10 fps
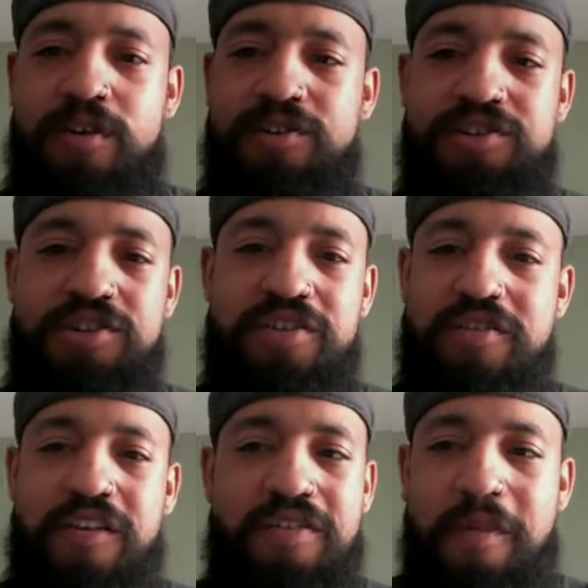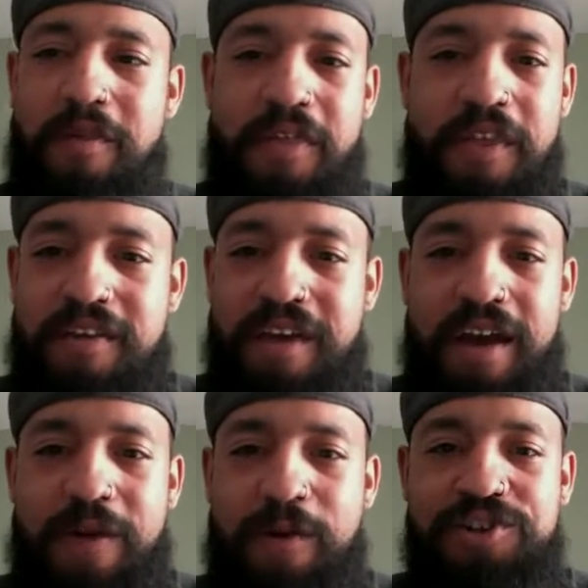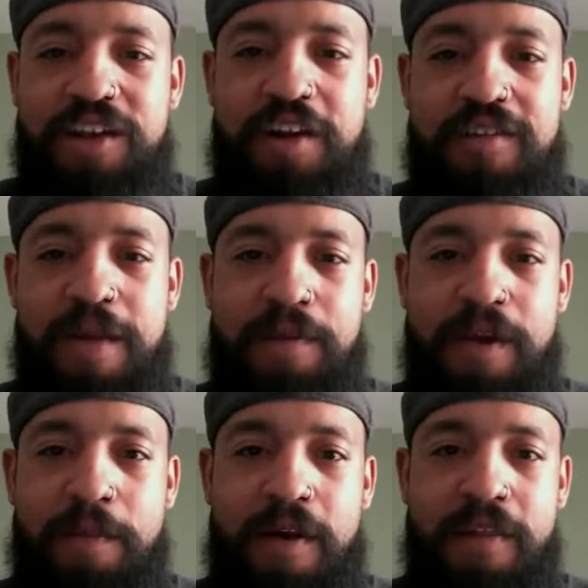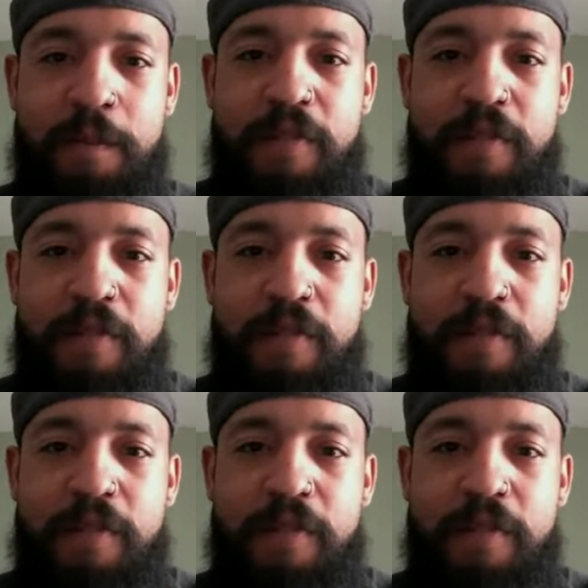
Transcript: Just some of the things I wish they could step it up on there,